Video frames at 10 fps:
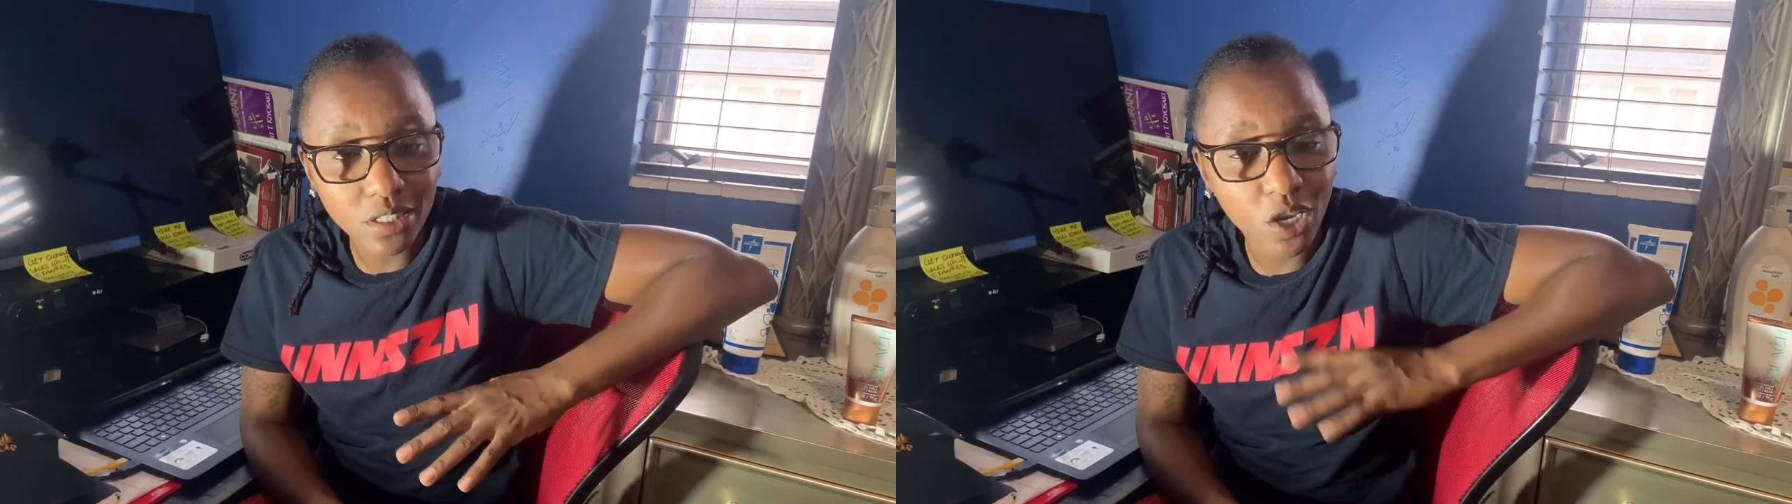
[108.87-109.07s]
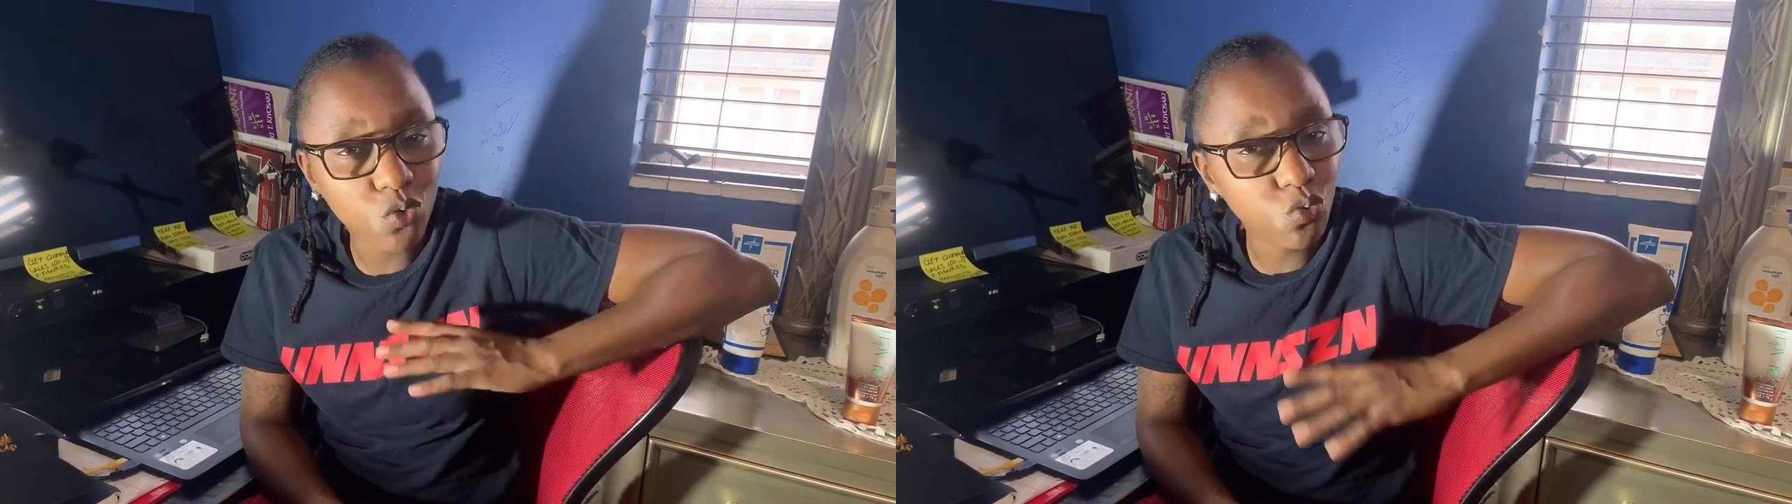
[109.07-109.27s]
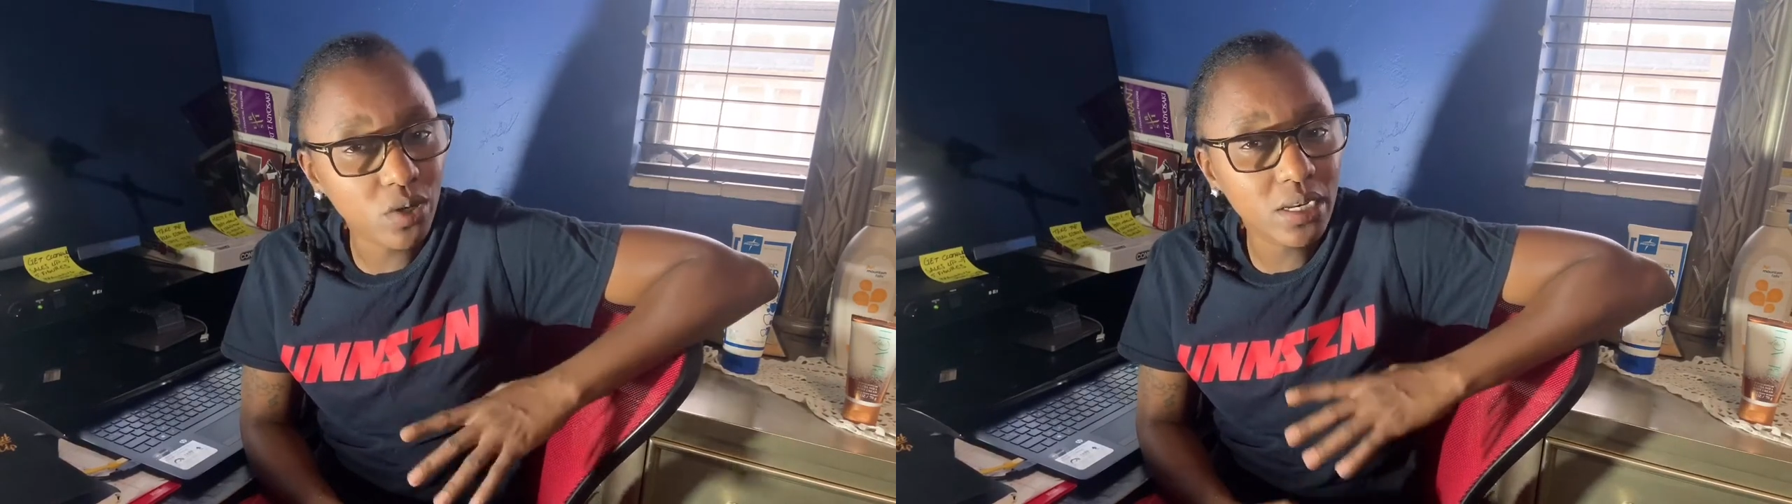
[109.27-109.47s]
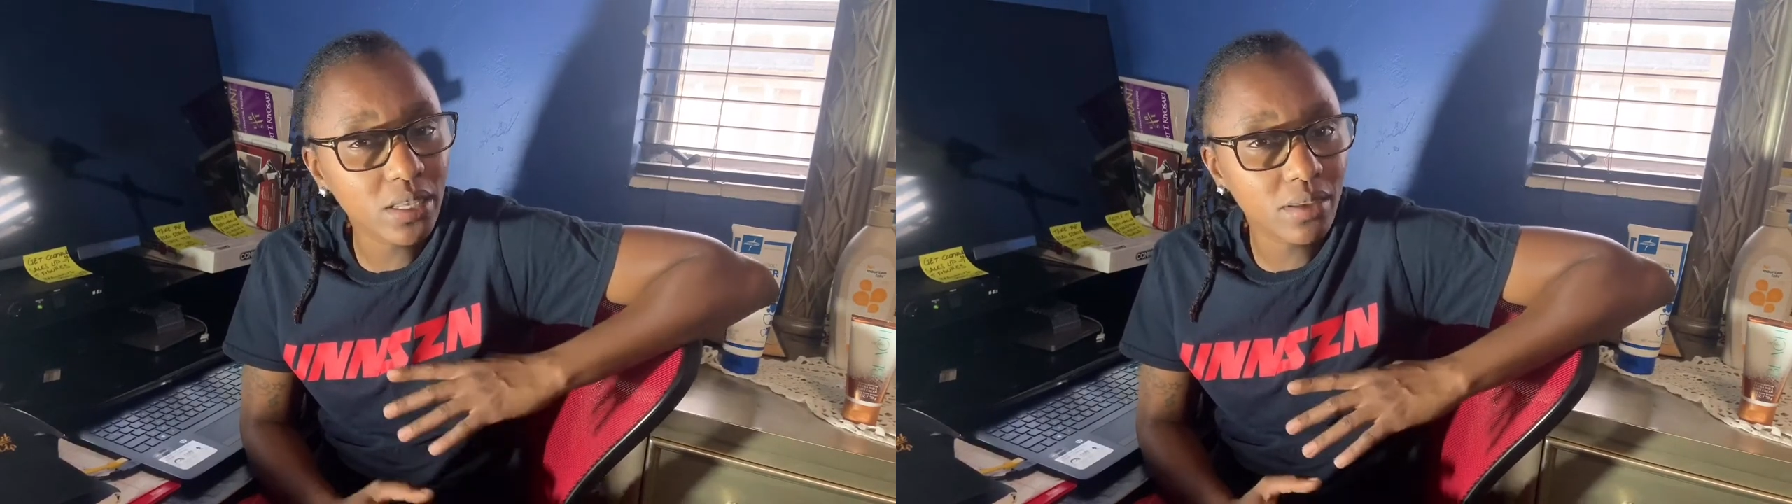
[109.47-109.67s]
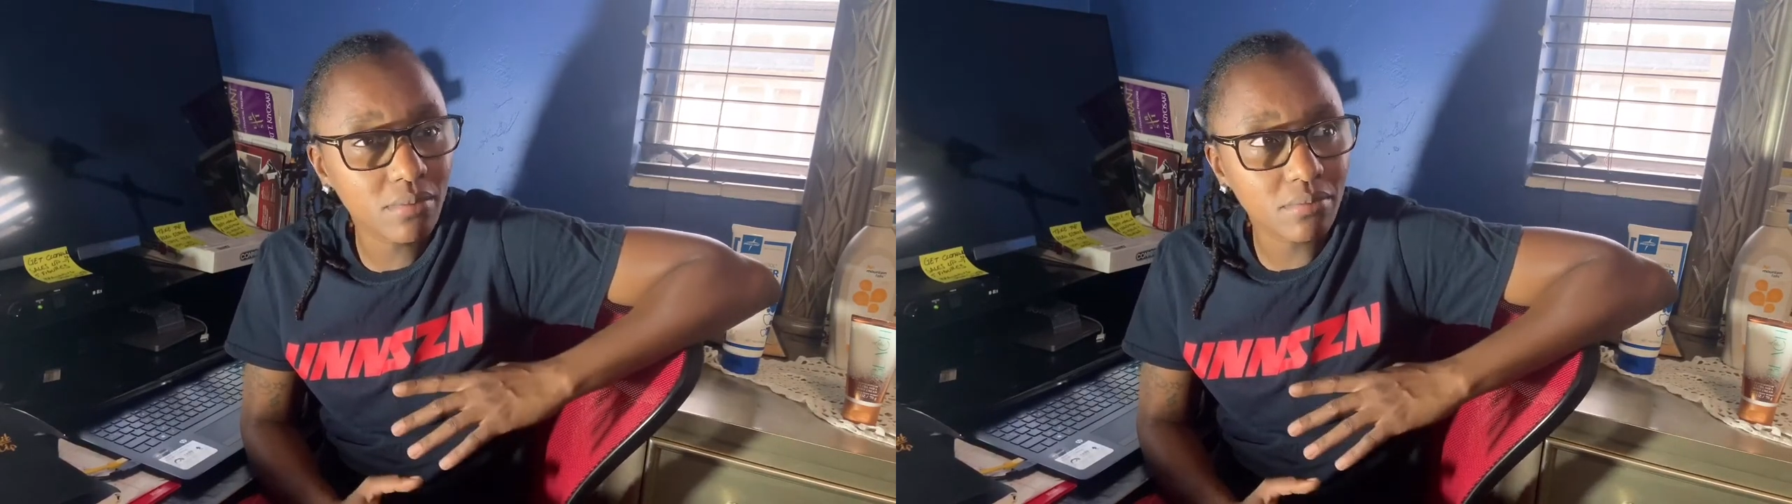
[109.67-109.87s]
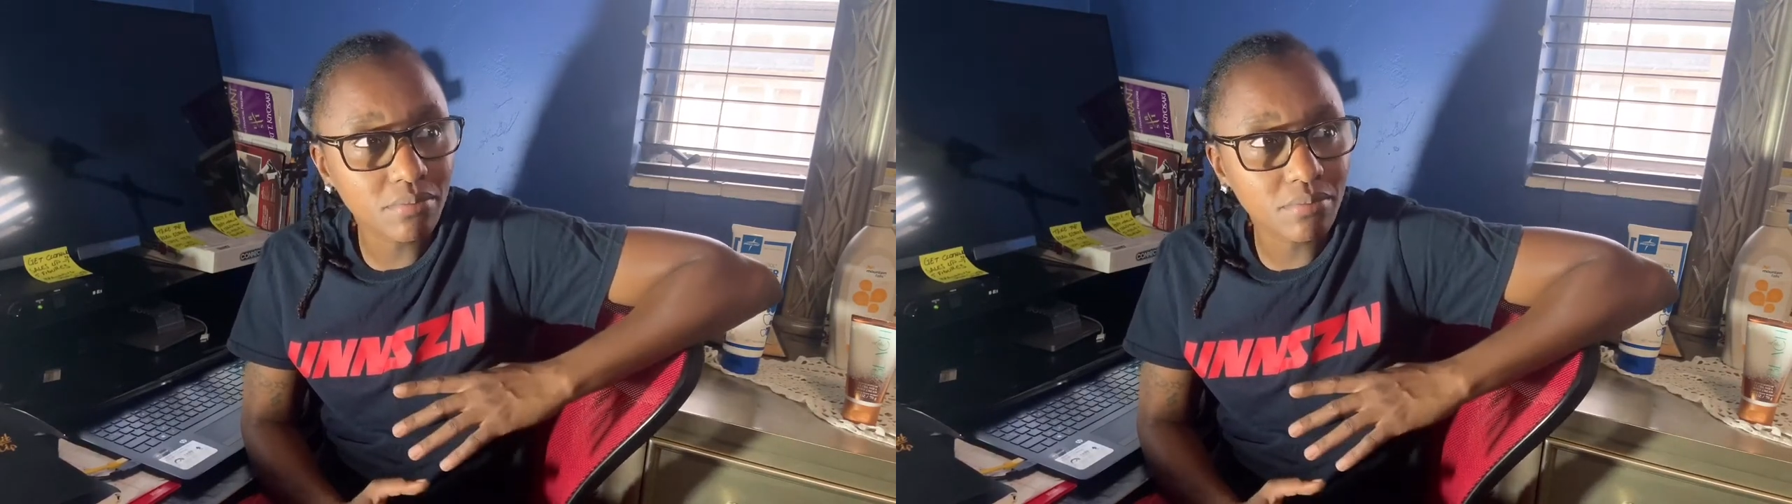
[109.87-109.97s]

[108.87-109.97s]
a really